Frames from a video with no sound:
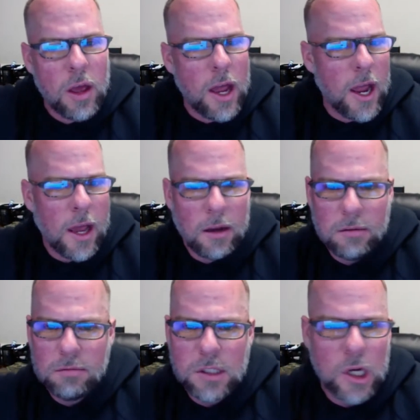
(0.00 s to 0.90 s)
at
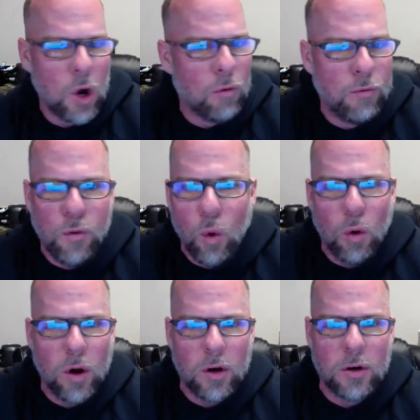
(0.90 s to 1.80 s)

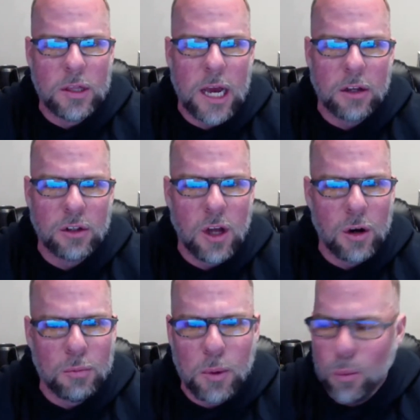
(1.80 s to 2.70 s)

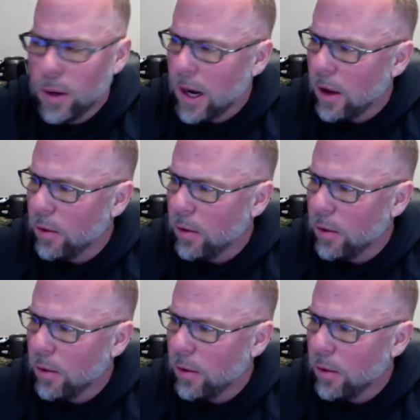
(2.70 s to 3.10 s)
$400,000.